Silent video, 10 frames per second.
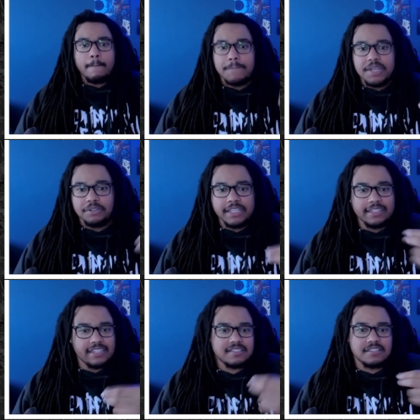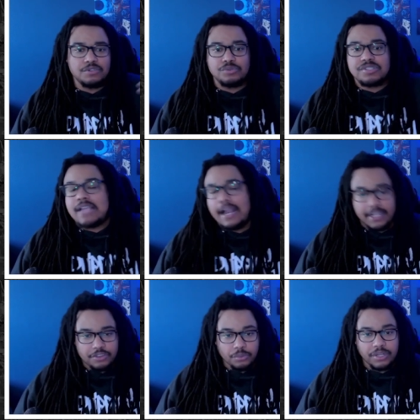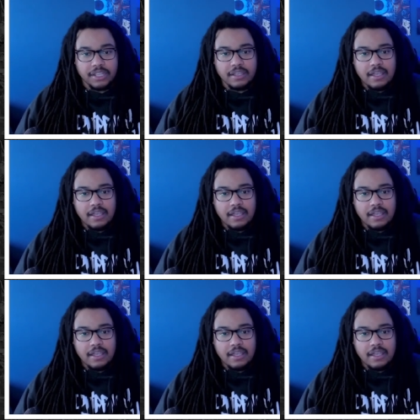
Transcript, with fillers: building this to Sonic 3.